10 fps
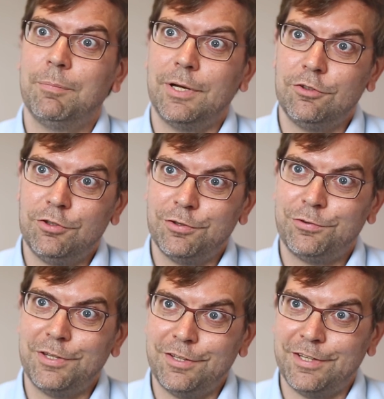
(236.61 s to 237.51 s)
by
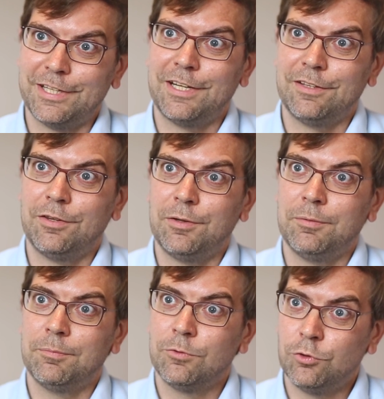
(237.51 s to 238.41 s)
just attacking
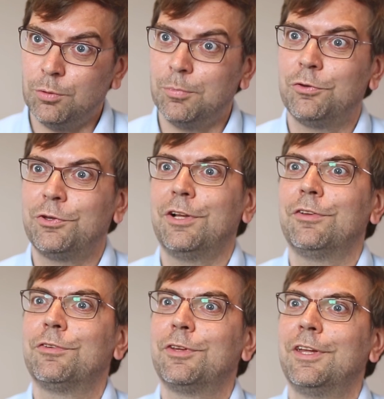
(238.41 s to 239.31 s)
the tumor
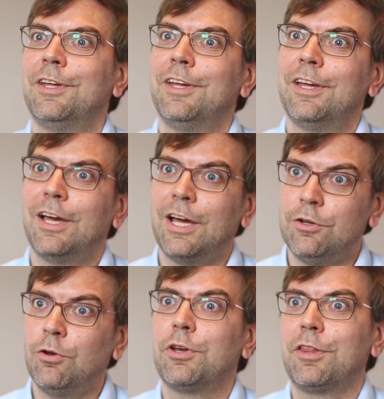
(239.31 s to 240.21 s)
cells
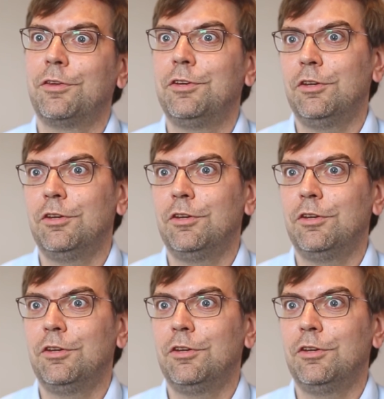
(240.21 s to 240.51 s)
and not other